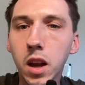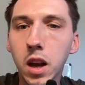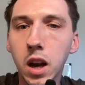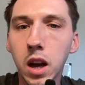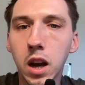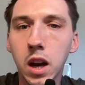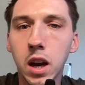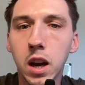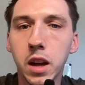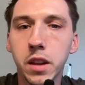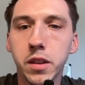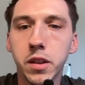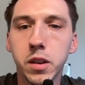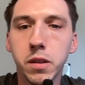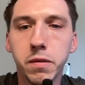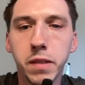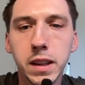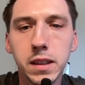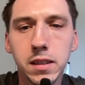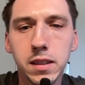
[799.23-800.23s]
The
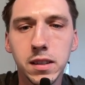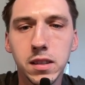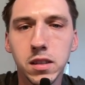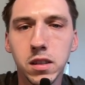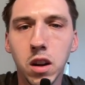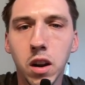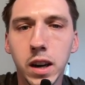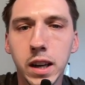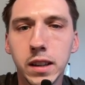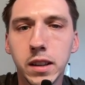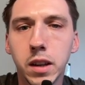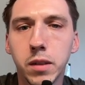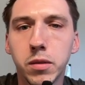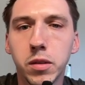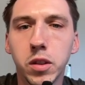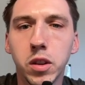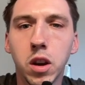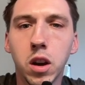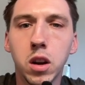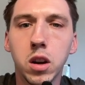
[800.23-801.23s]
defence is slightly
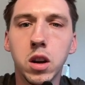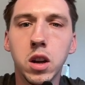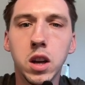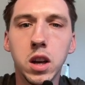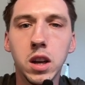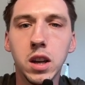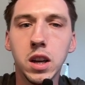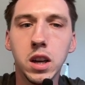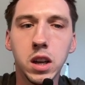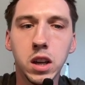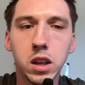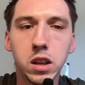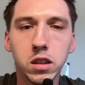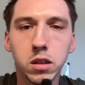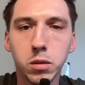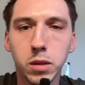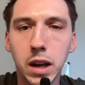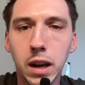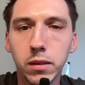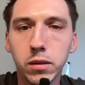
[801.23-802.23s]
different though.
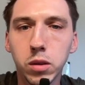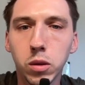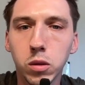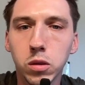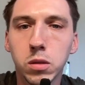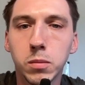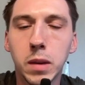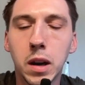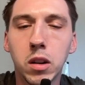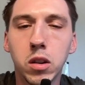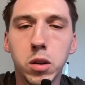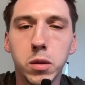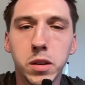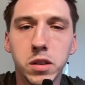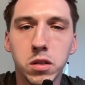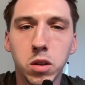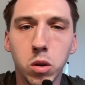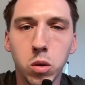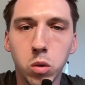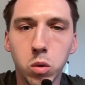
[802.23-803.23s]
So we have talked about
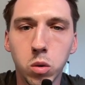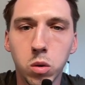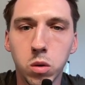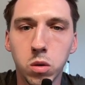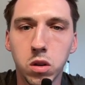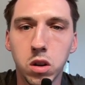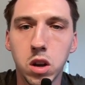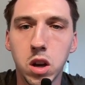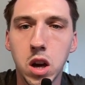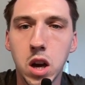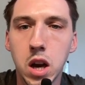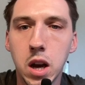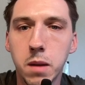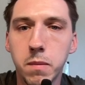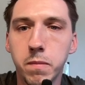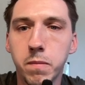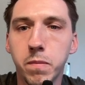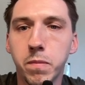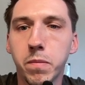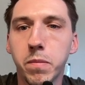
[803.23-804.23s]
Lewis Hall,
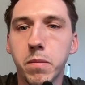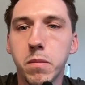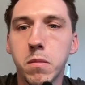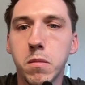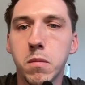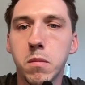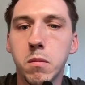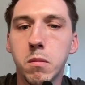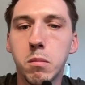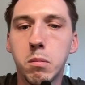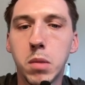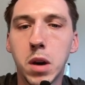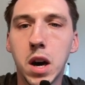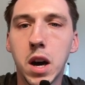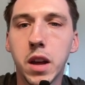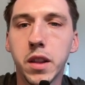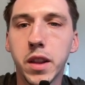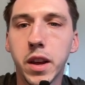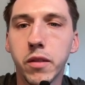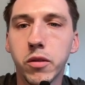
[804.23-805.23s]

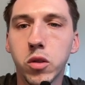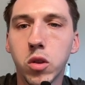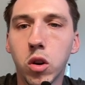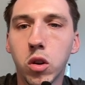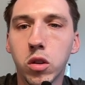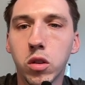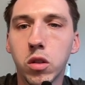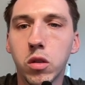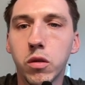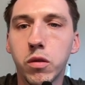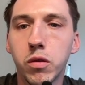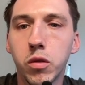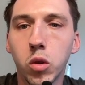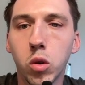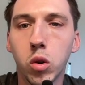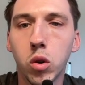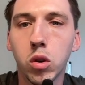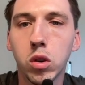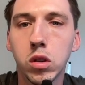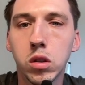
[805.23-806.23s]
but they've gone
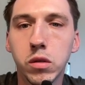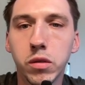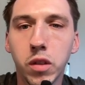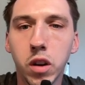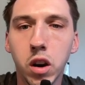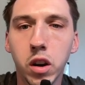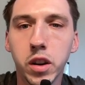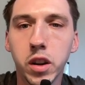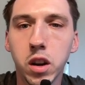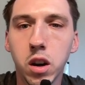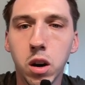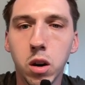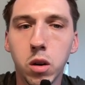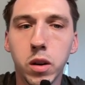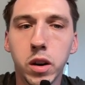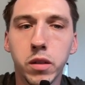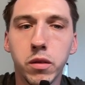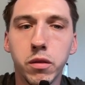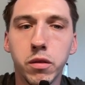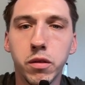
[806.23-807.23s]
for
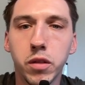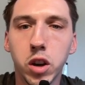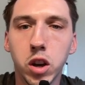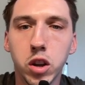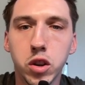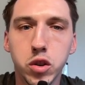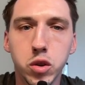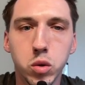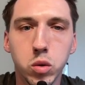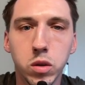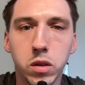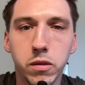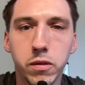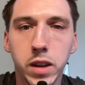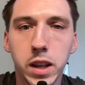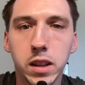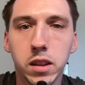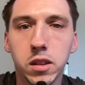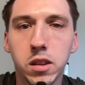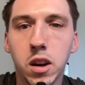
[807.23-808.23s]
Gvardiol and Virgil
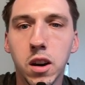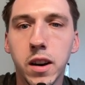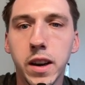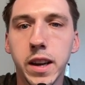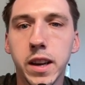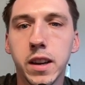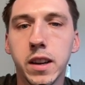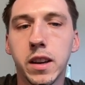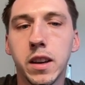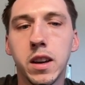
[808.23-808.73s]
van Dijk.